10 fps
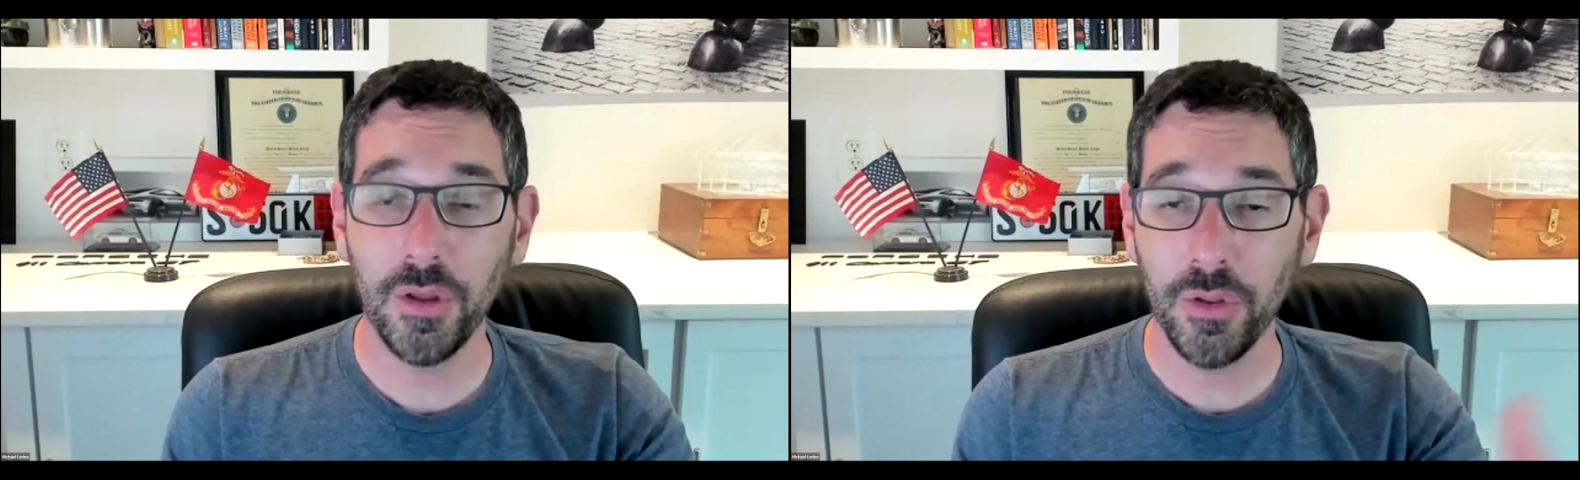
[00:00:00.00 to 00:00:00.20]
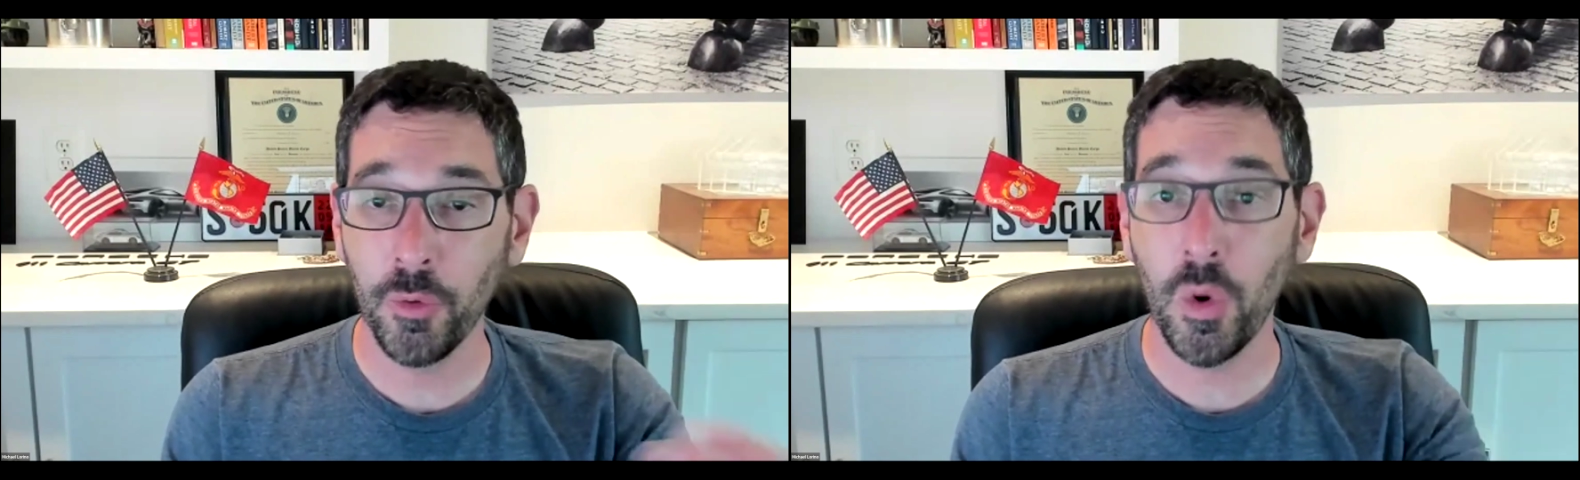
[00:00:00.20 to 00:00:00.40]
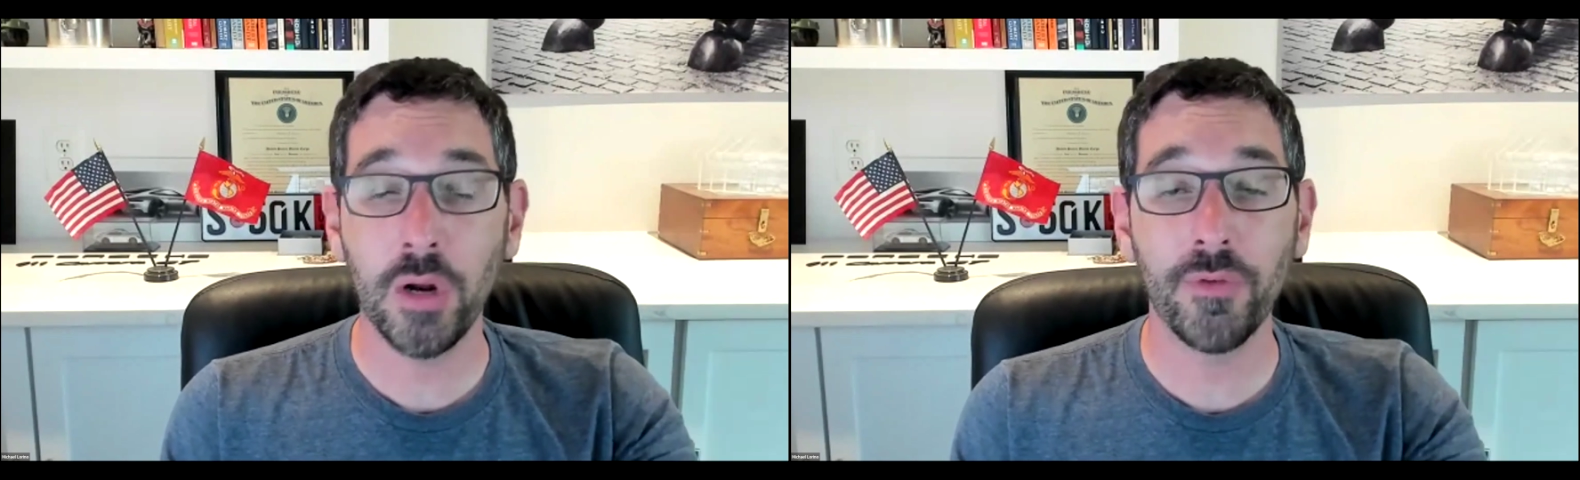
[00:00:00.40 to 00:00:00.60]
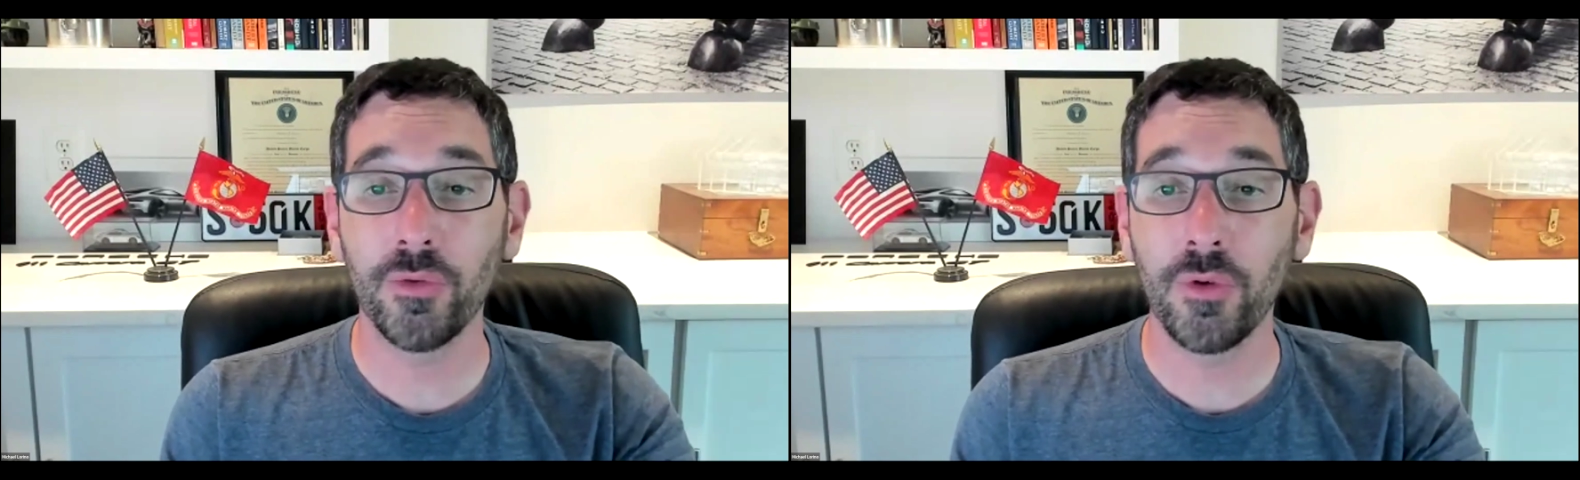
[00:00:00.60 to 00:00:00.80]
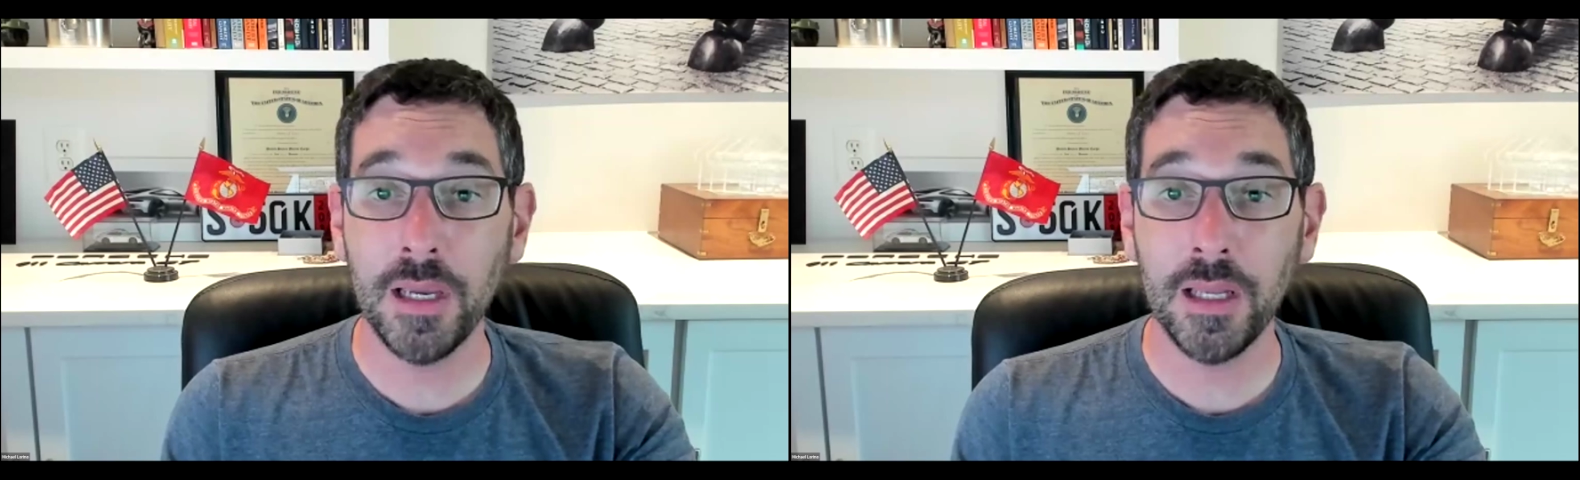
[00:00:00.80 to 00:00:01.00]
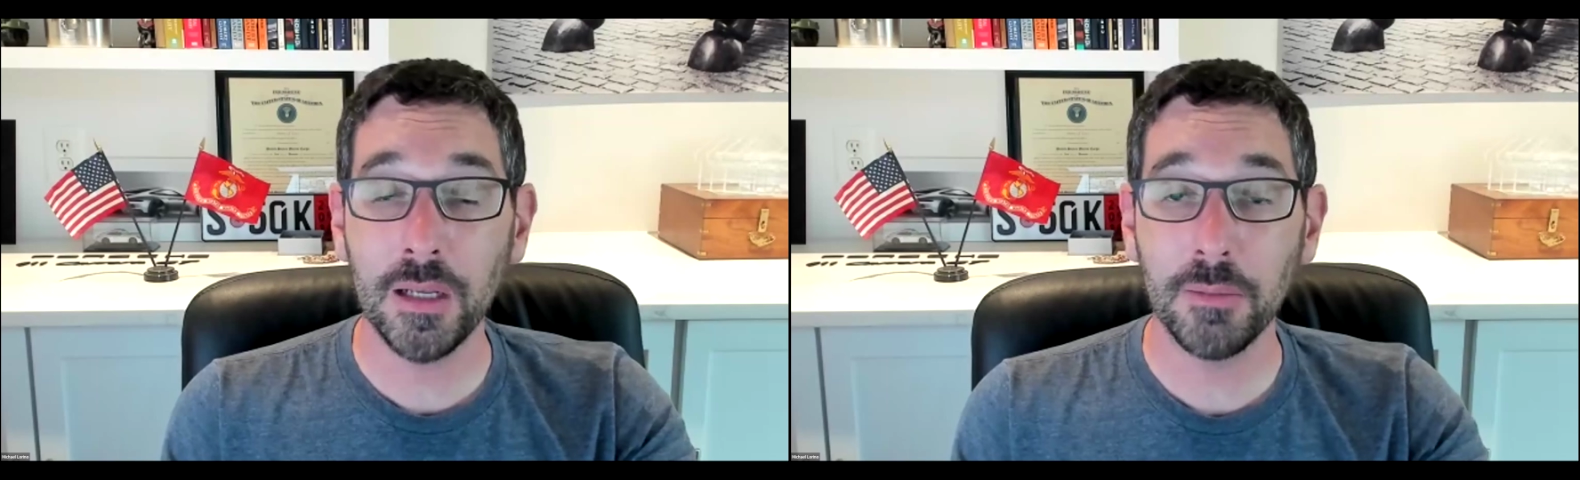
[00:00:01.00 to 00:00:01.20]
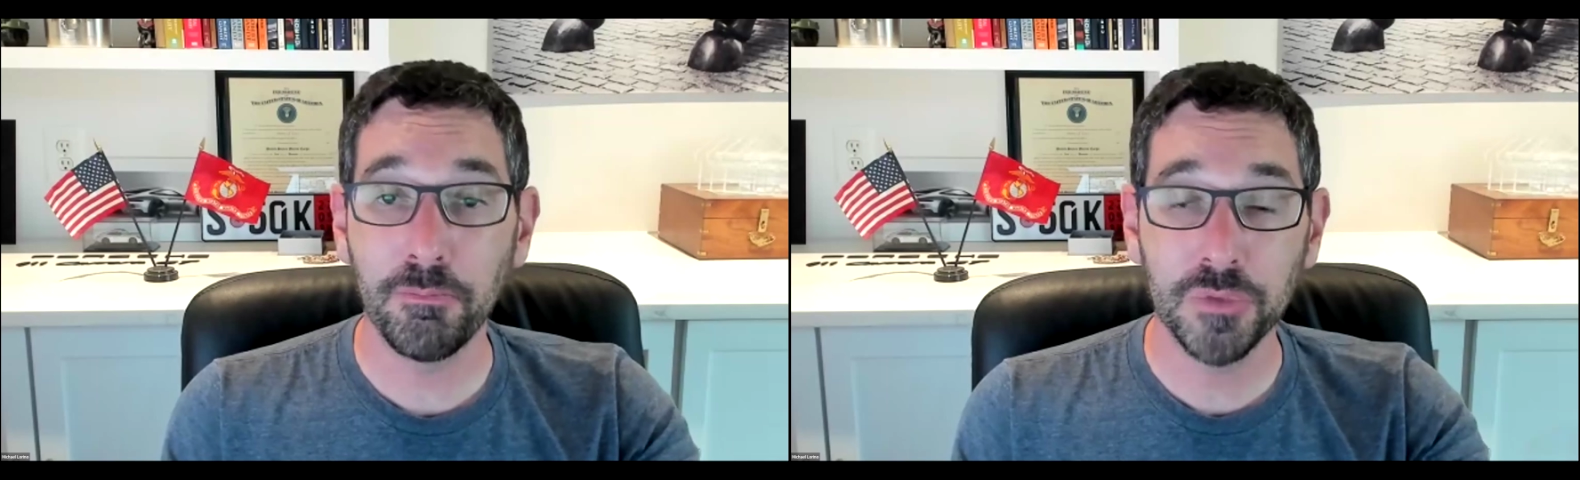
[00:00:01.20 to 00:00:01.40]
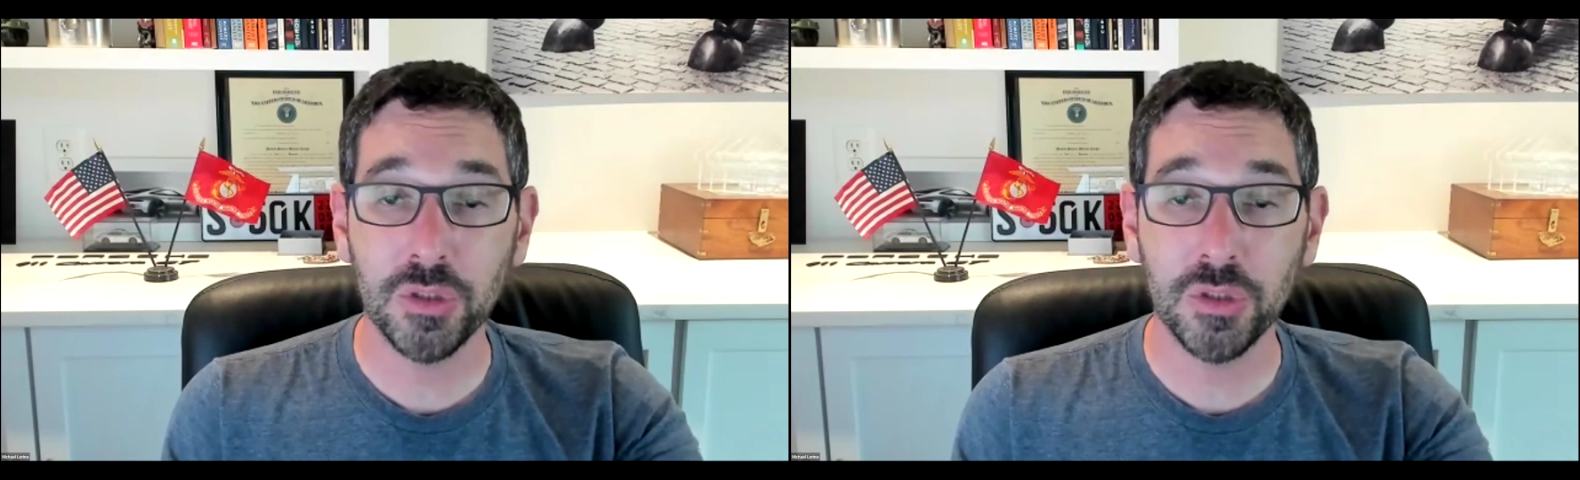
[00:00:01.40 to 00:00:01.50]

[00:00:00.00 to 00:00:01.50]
whatever the remaining